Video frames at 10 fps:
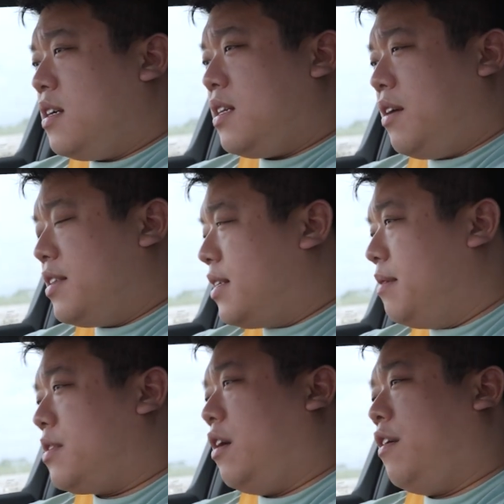Now, in
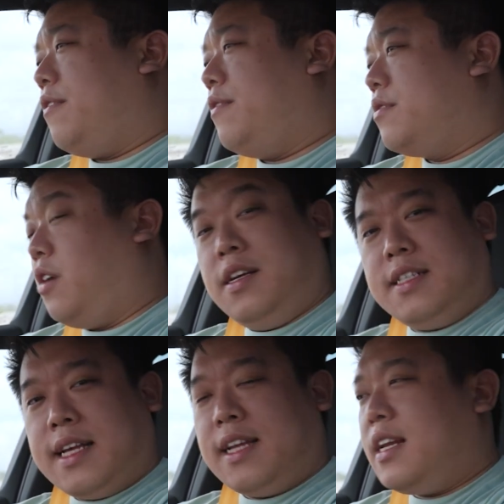terms of
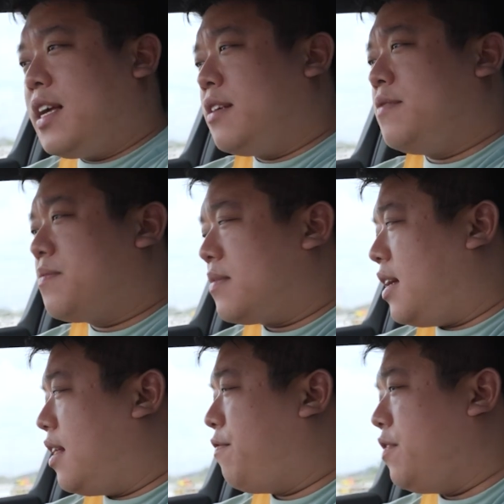noise handling,
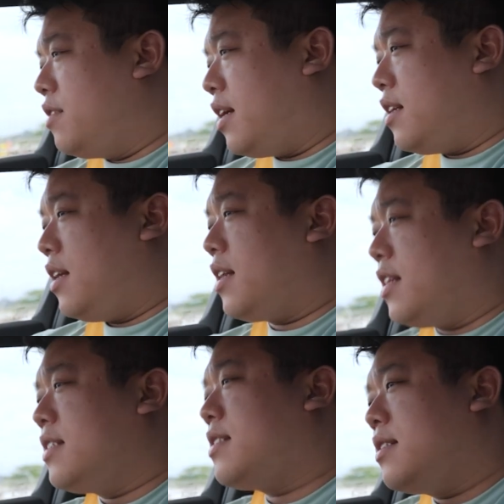I feel like
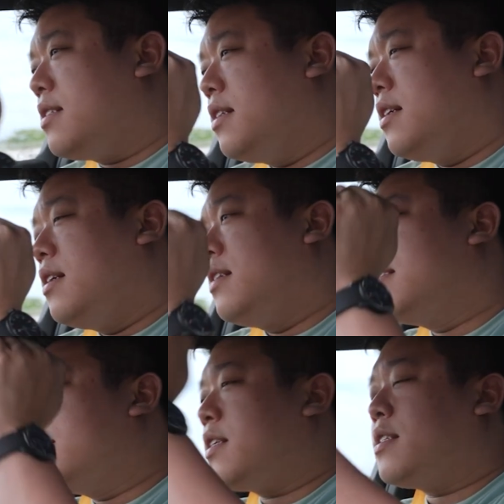this
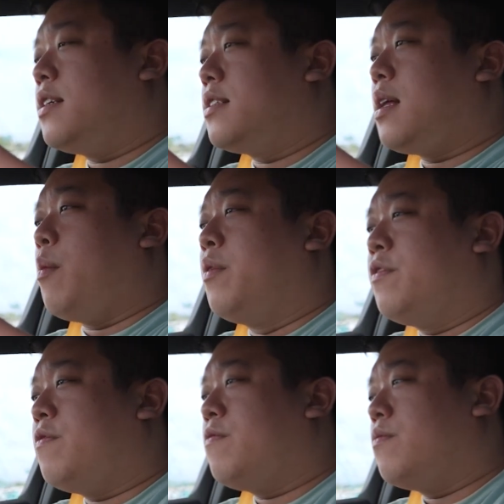takes it a step
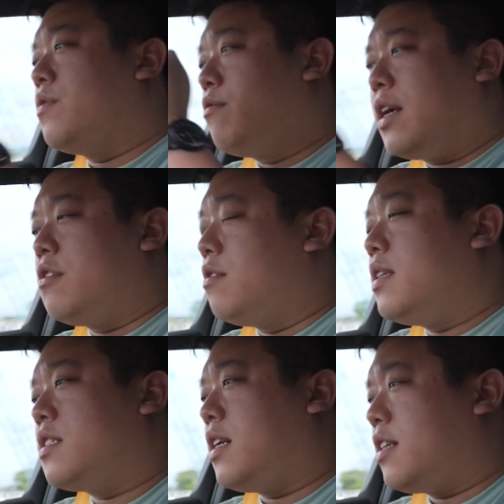above the regular
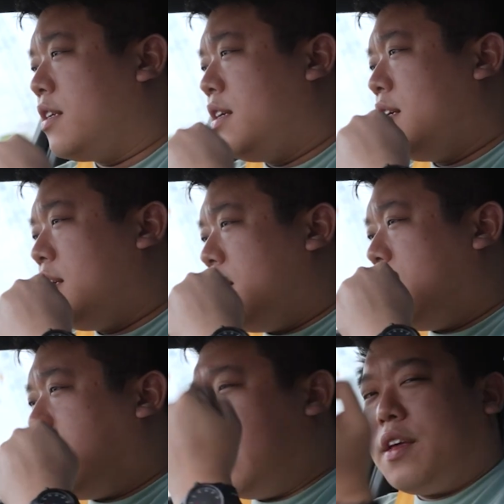ones. Like
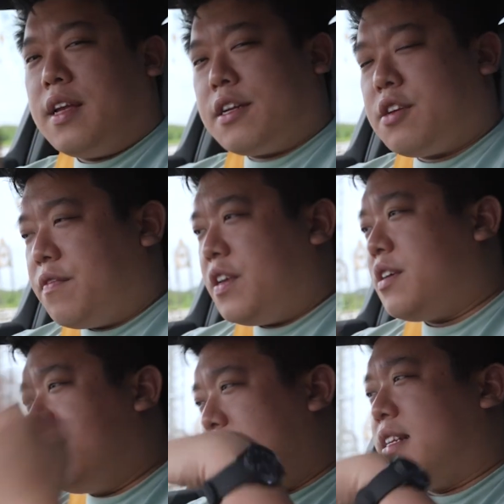other electric
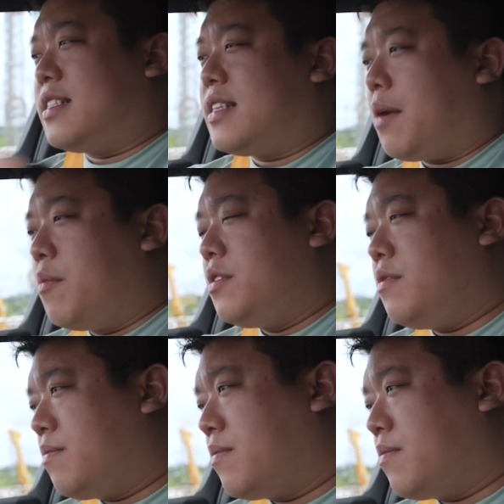vehicles in this segment,